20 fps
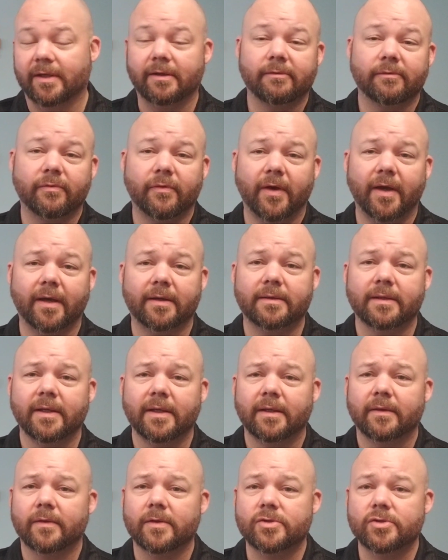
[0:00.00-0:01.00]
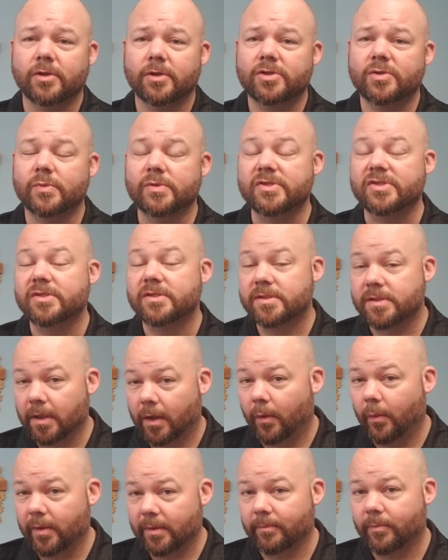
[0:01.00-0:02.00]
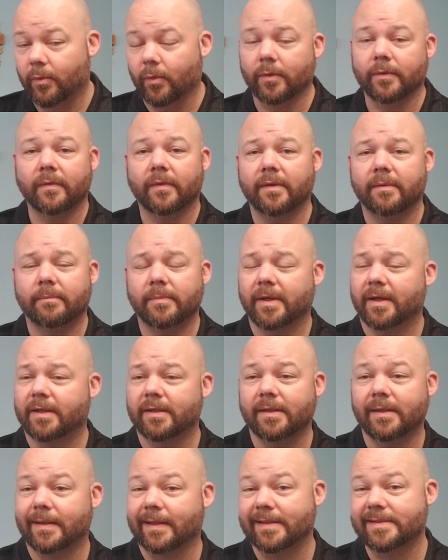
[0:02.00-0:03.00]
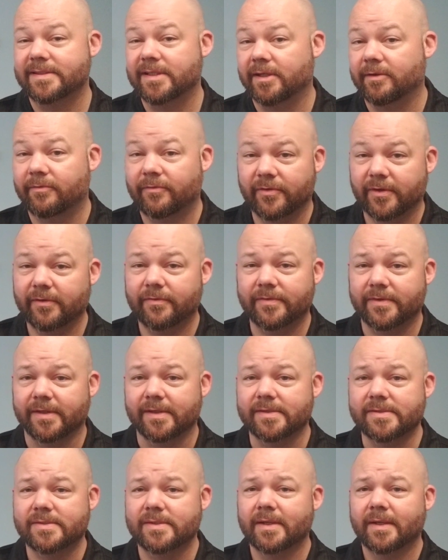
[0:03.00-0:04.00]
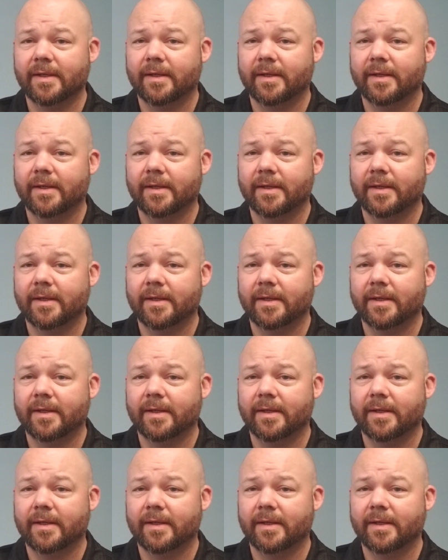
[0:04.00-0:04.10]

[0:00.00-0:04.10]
In fact, the church was so important that back in the 1950s,